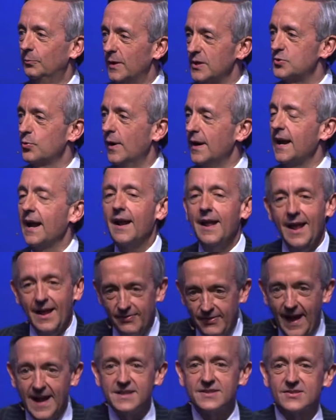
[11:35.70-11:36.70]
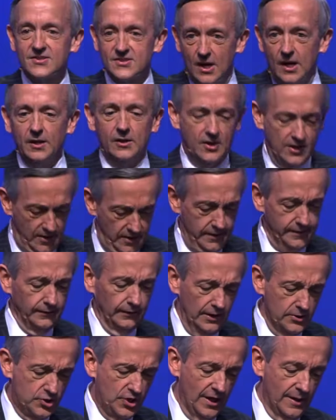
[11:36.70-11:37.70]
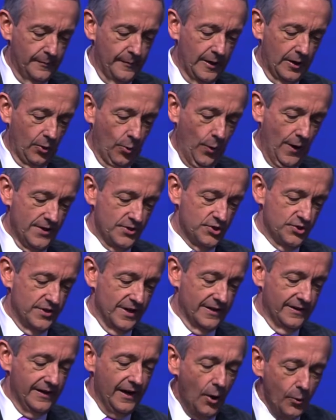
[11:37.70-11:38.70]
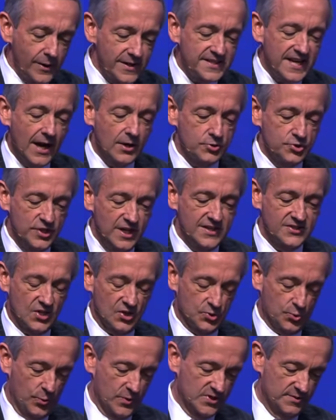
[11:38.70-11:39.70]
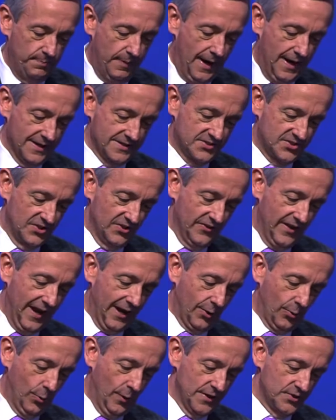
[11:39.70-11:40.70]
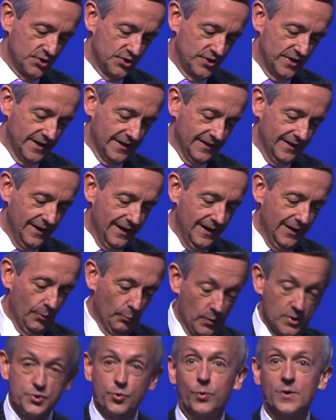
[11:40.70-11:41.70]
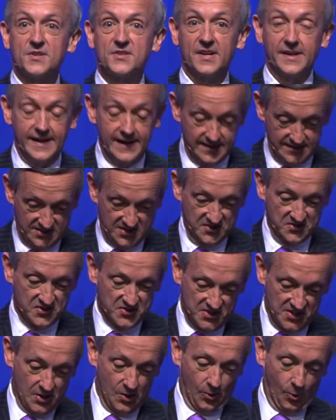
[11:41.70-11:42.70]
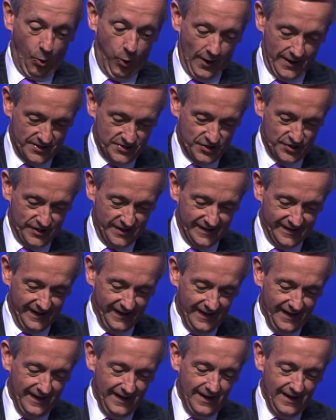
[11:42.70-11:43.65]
Which one? That's a good, legitimate question. Notice how Jesus responds to that question, which was an insincere question.